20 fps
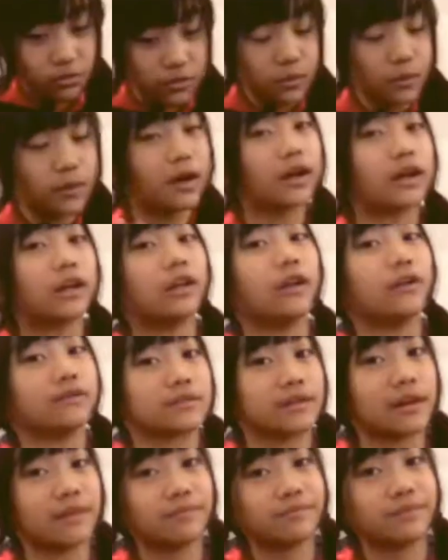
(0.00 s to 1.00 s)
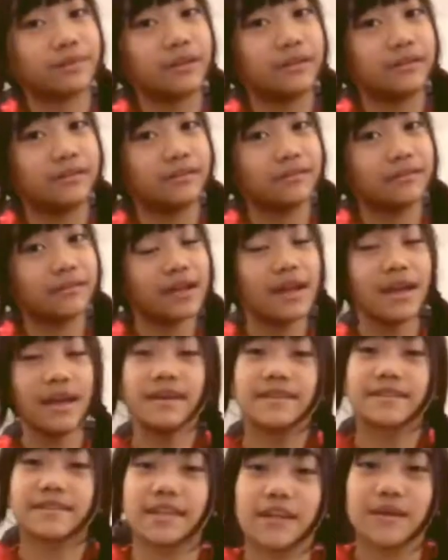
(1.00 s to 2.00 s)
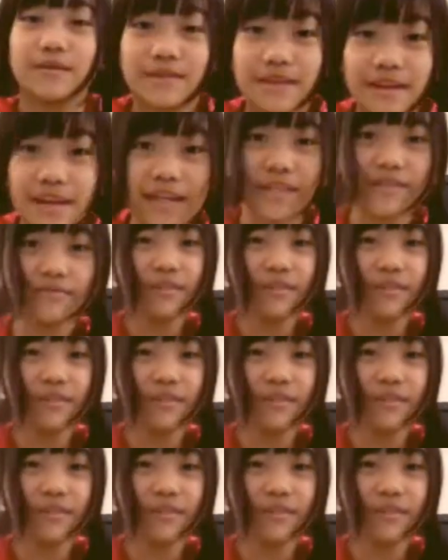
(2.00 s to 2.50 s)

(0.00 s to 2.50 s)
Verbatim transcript: you a close-up. See you in the next